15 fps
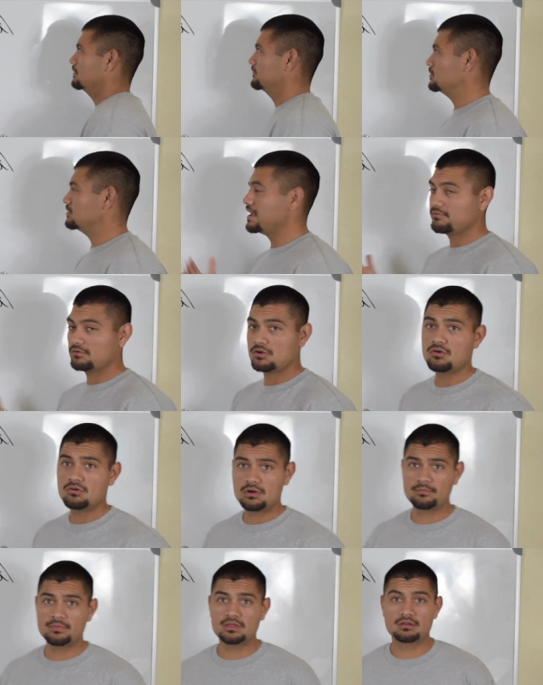If you don't have a
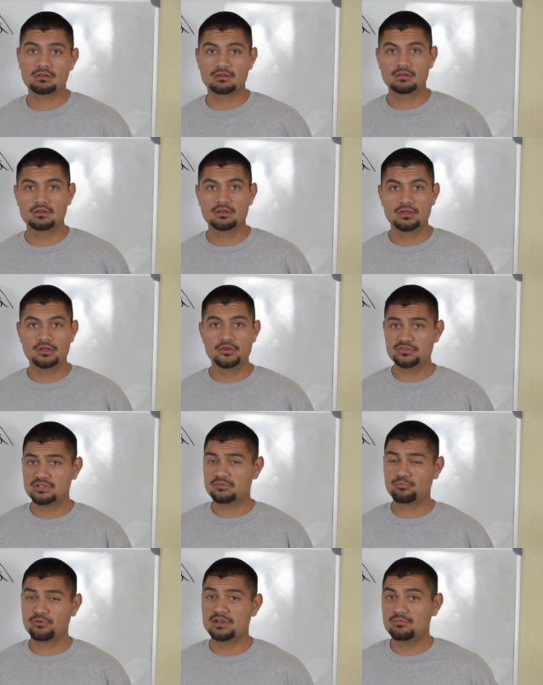goal, I mean, you're
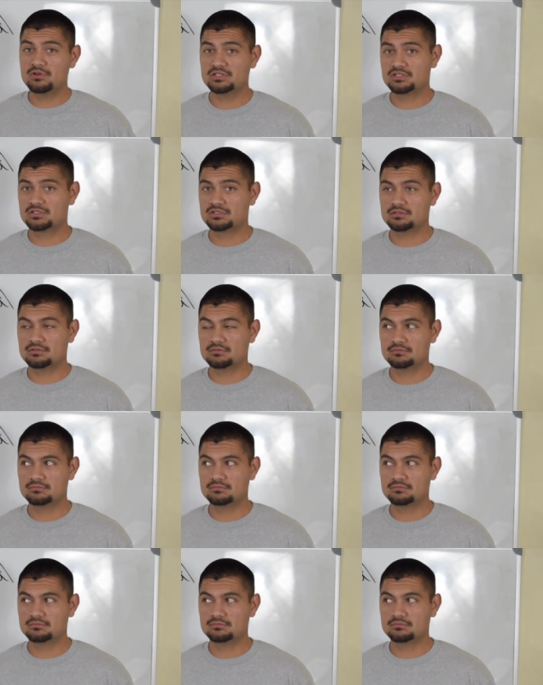just pretty much